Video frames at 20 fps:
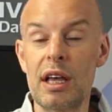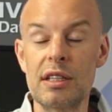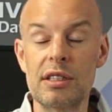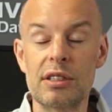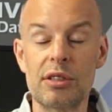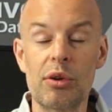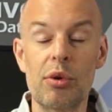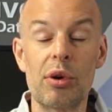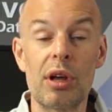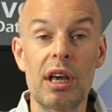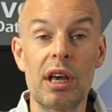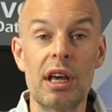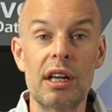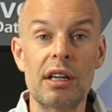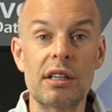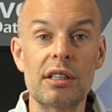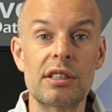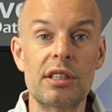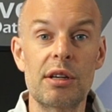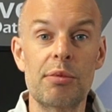installing it
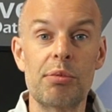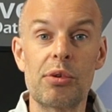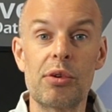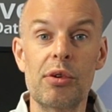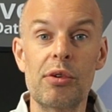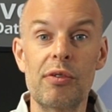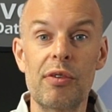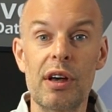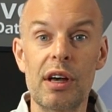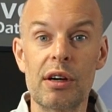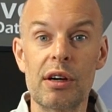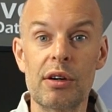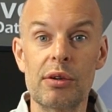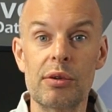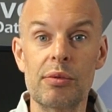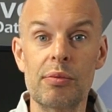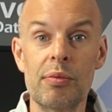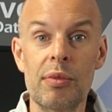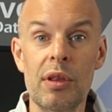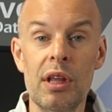in a typical
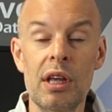vehicle.